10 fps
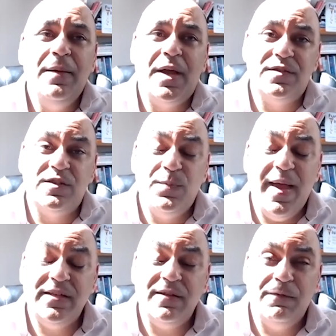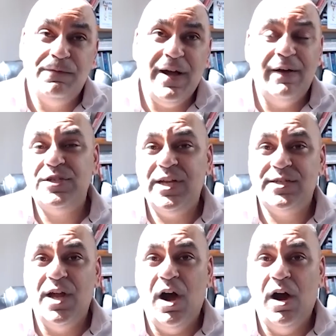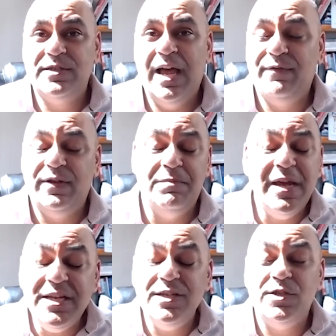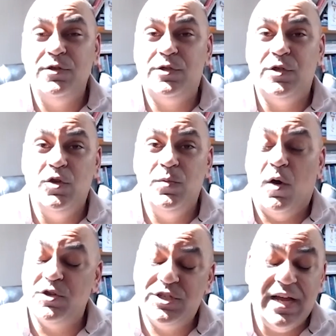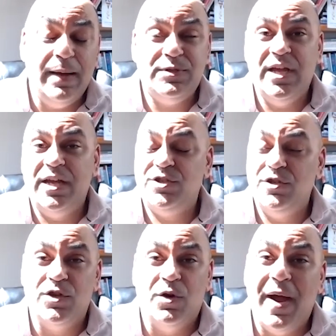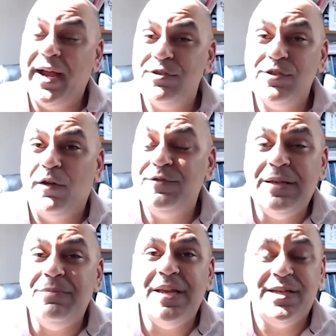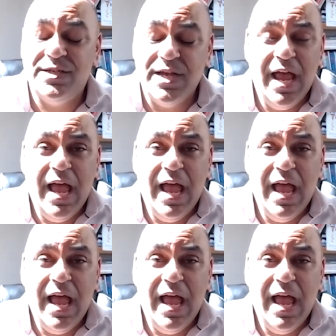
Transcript: because I spent 5 or 6 hours having meetings on Zoom or Skype sessions or Microsoft Team meetings,